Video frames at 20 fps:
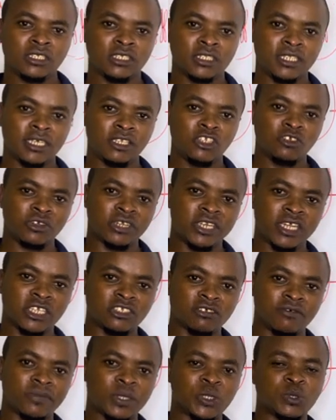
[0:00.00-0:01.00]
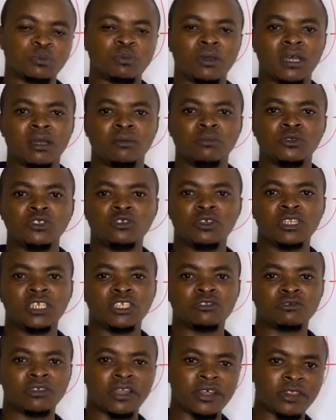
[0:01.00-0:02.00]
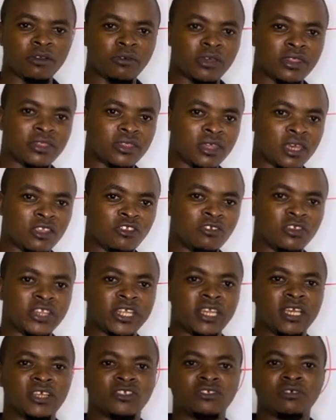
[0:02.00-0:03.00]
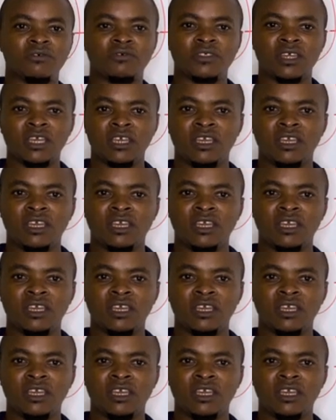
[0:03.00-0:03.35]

the nucleus of the sperm joining together with the nucleus of the